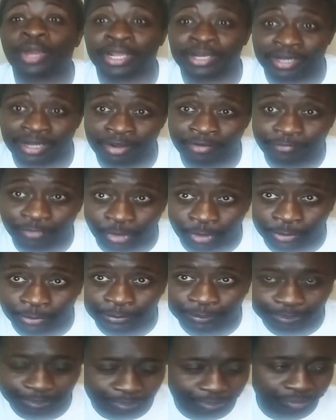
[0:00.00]
in their phone.
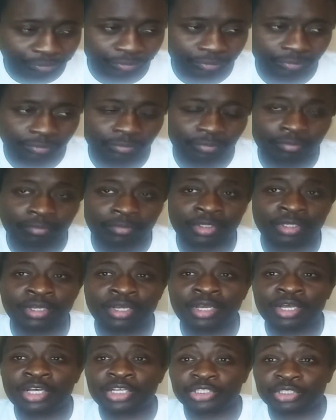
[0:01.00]

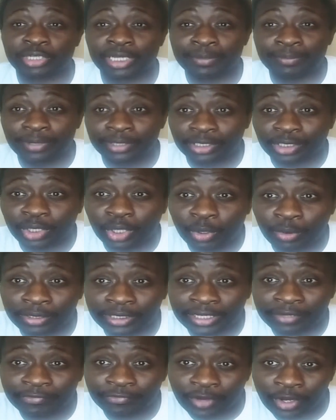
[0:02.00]
So they put the code in
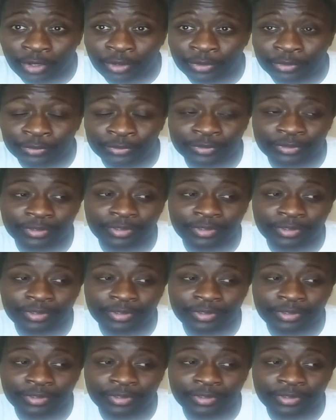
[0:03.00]
their phone.